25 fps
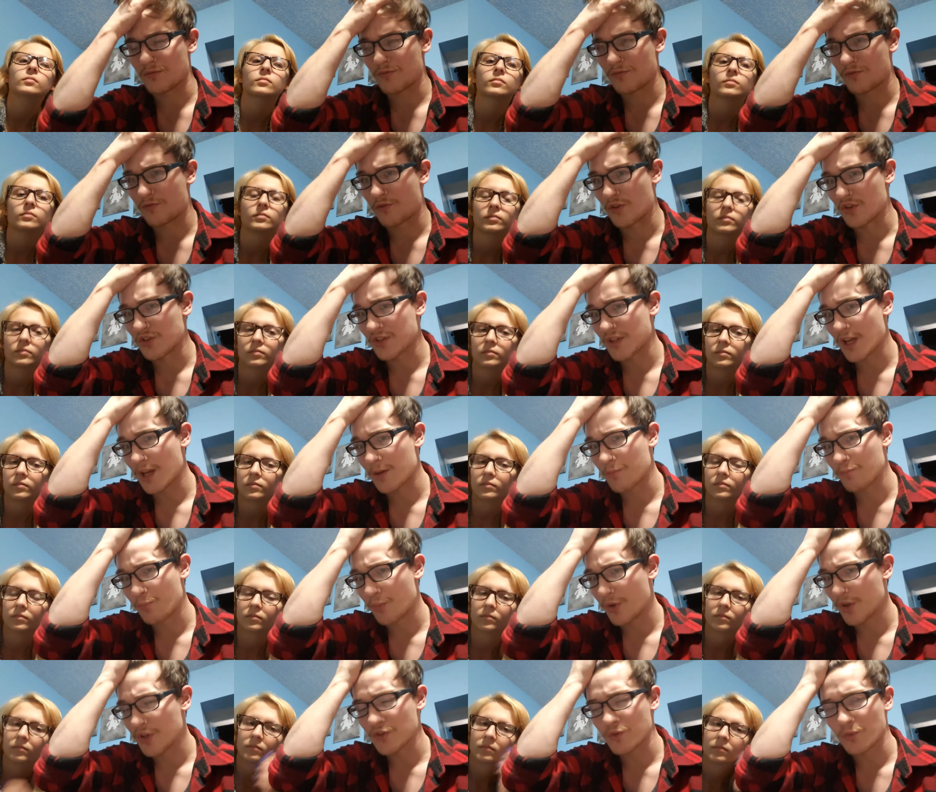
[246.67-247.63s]
Speaker 1: first
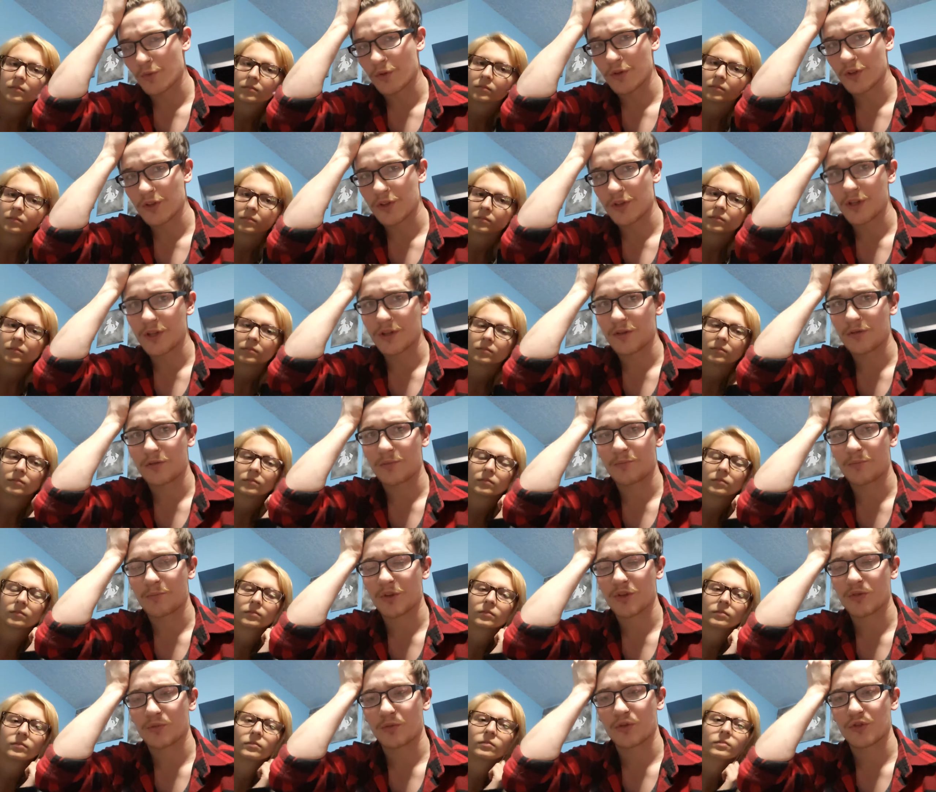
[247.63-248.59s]
had Buzzwole in it, or
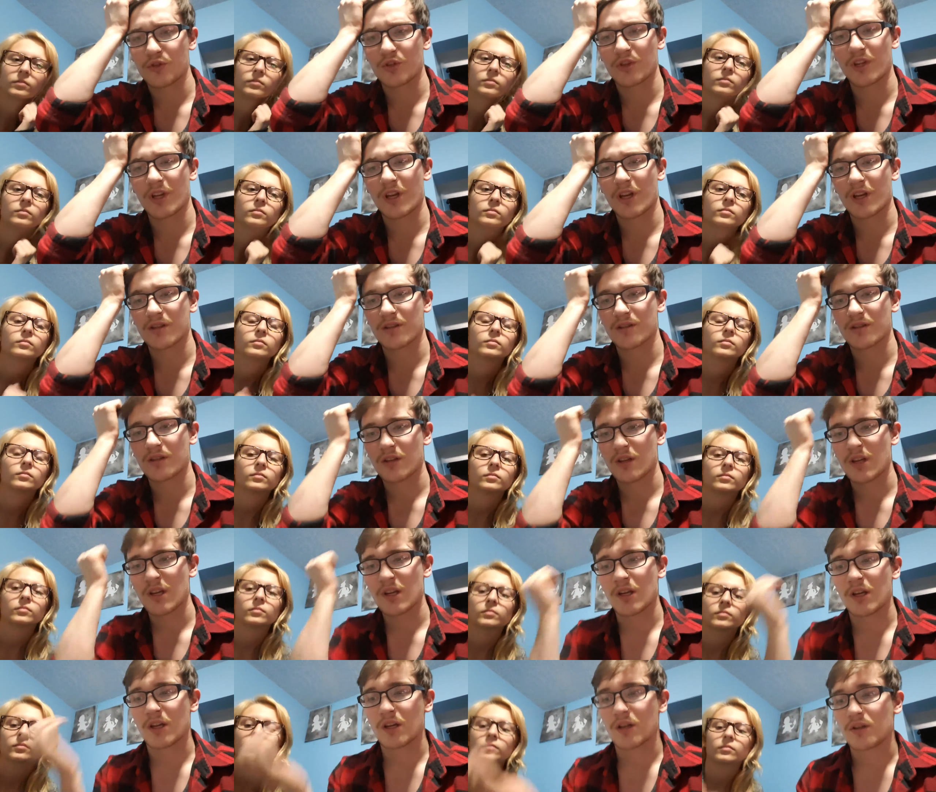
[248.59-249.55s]
Buzzwole GX.
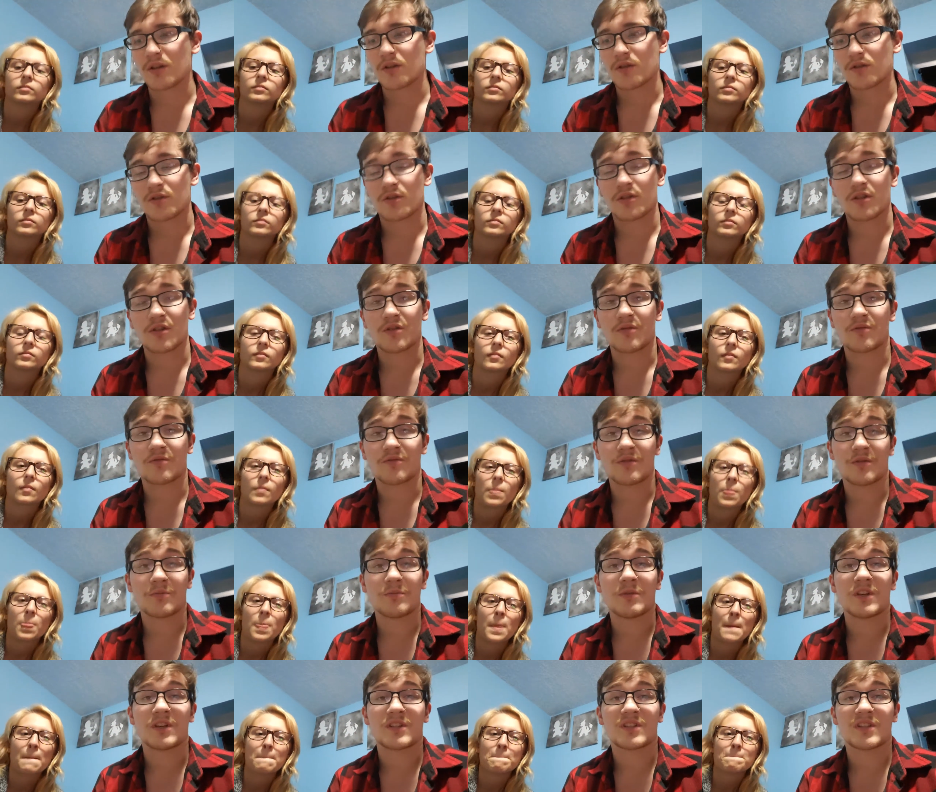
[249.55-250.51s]
So
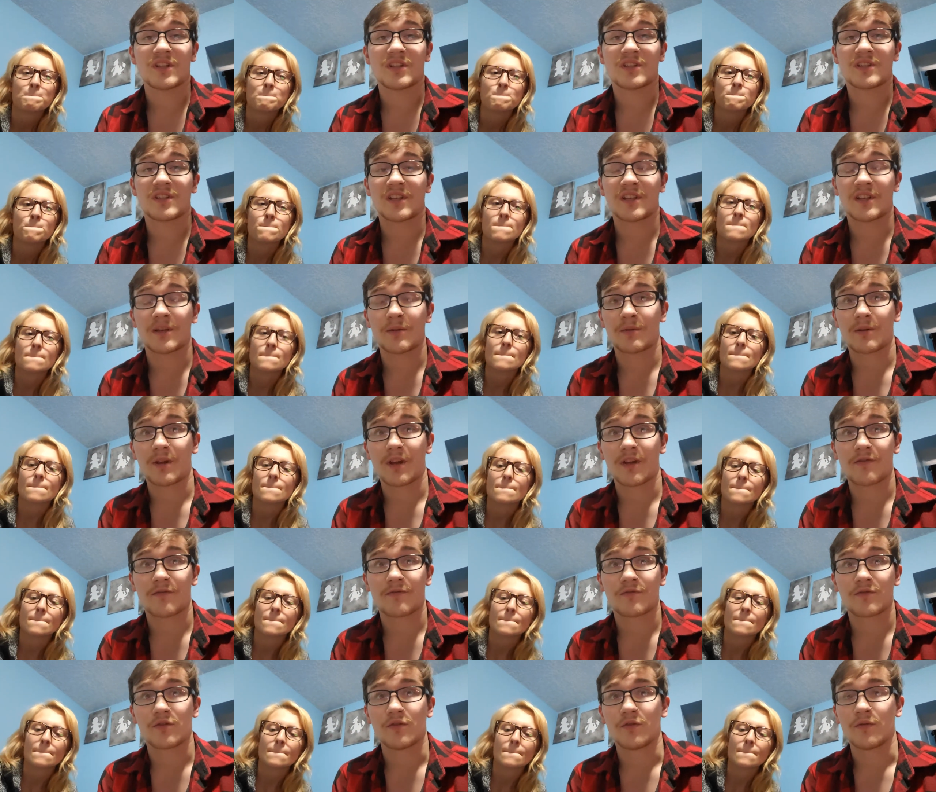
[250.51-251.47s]
it makes sense that they would
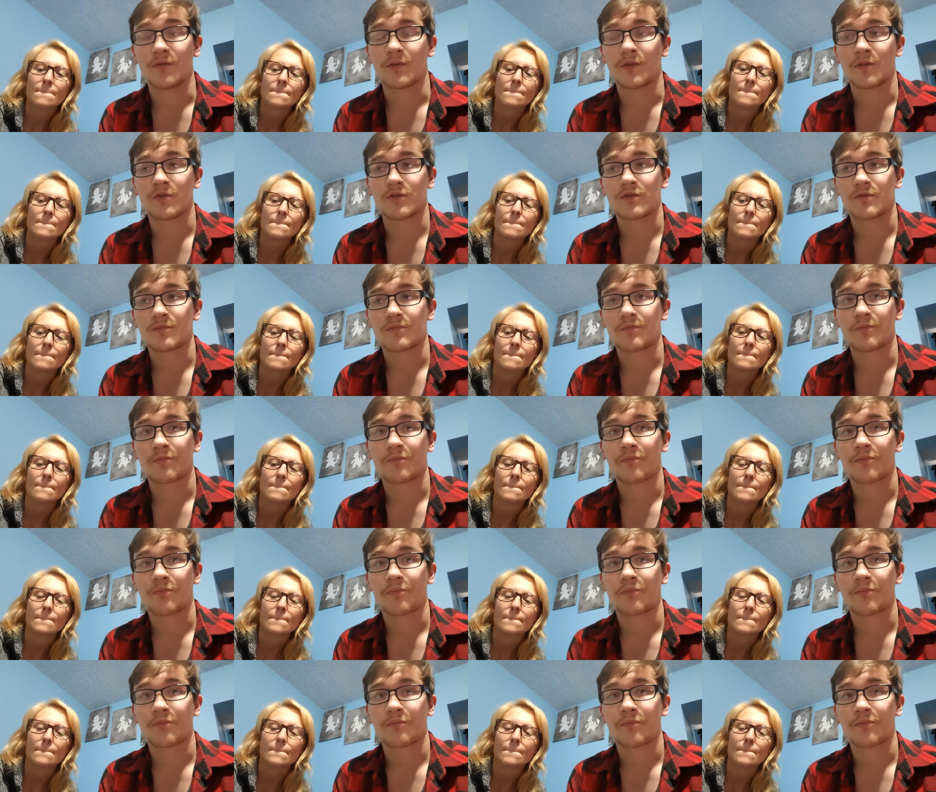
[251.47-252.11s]
have two of those.